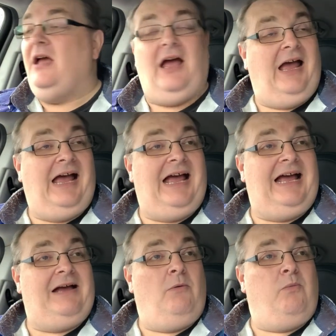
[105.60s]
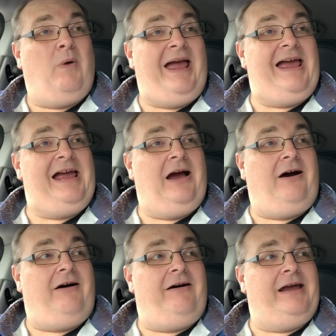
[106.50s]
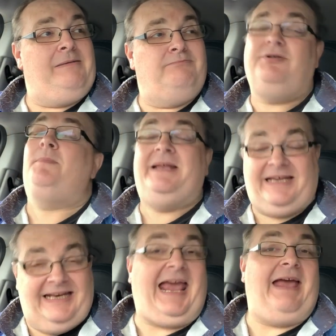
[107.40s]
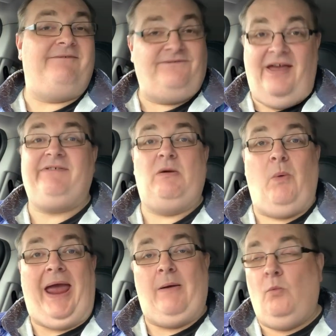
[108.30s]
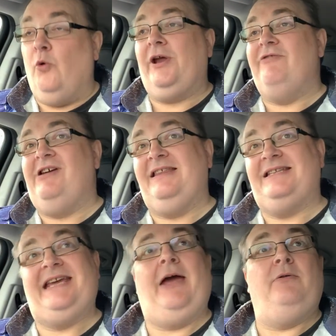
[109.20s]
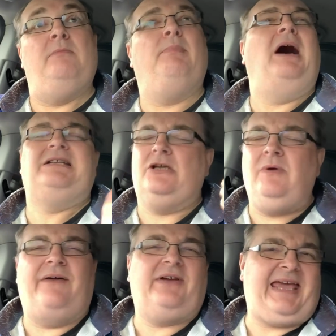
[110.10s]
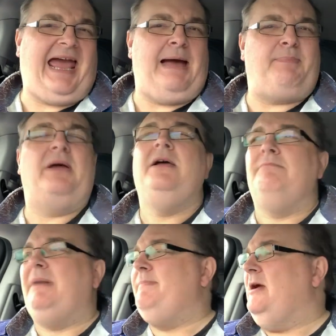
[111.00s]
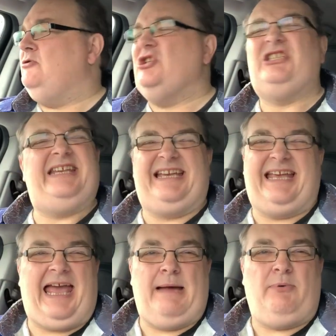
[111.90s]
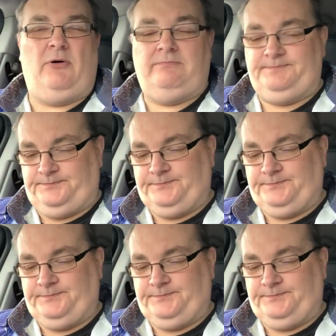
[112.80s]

Where I'm probably going to get very wet walking around the town. But I do have a cap. Maybe I'll just stick a cap on.